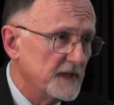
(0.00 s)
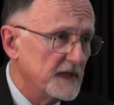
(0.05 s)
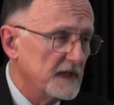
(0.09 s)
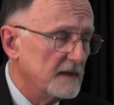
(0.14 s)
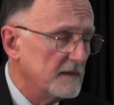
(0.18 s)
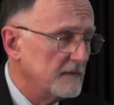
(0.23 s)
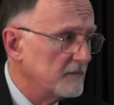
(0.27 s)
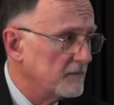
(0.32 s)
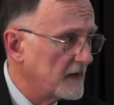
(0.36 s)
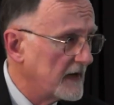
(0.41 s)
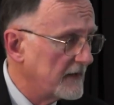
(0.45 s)

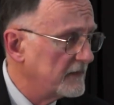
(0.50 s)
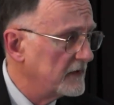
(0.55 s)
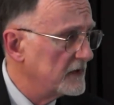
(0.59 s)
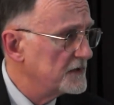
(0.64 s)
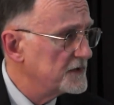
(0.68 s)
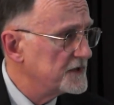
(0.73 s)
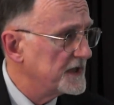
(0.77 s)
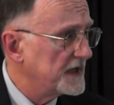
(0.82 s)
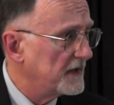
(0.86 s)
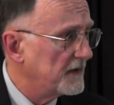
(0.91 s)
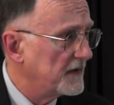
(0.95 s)
The
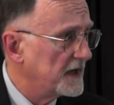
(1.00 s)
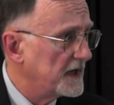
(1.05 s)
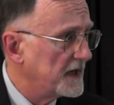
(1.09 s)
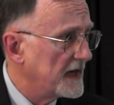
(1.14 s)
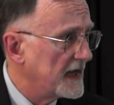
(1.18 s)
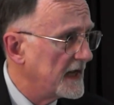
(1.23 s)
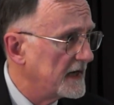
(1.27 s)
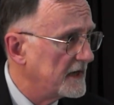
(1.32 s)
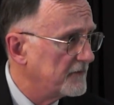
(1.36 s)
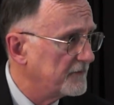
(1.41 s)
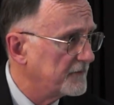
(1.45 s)
Revolutionary
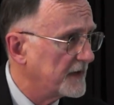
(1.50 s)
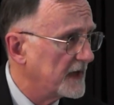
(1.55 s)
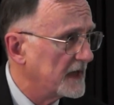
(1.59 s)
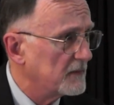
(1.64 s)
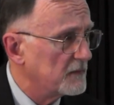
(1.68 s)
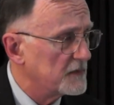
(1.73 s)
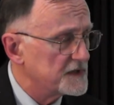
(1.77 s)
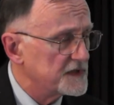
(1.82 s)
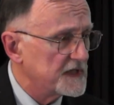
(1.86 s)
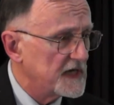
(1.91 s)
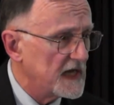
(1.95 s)
United
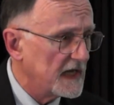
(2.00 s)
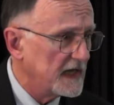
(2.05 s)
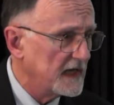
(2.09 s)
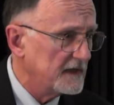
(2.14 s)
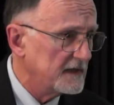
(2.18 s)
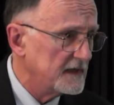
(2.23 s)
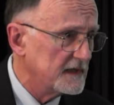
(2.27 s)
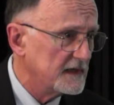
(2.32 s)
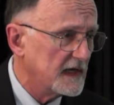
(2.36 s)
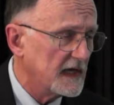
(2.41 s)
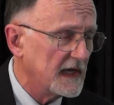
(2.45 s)
Front was
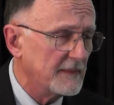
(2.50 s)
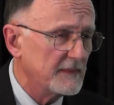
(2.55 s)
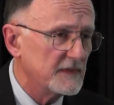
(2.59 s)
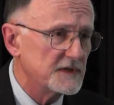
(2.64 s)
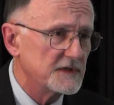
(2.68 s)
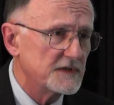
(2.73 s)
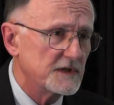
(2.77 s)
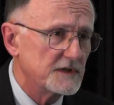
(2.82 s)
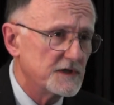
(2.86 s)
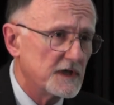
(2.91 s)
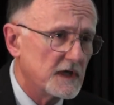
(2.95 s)
taking the
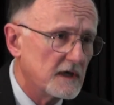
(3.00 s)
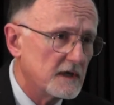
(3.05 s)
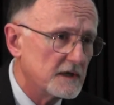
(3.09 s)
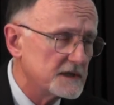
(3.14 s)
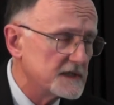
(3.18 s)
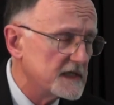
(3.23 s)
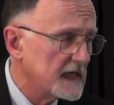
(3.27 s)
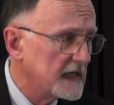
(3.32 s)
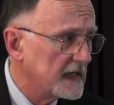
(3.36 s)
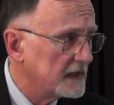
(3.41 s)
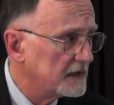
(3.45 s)
diamonds to
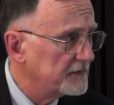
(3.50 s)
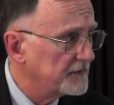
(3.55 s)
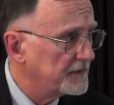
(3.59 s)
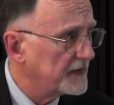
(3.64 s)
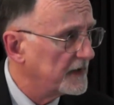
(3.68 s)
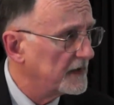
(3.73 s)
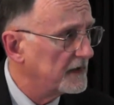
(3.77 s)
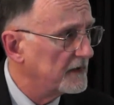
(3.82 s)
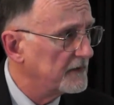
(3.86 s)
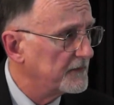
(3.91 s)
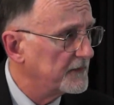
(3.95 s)
Charles Taylor
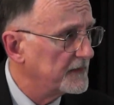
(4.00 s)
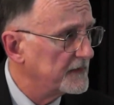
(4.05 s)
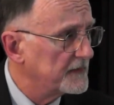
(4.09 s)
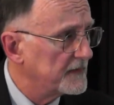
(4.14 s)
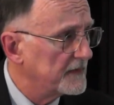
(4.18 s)
for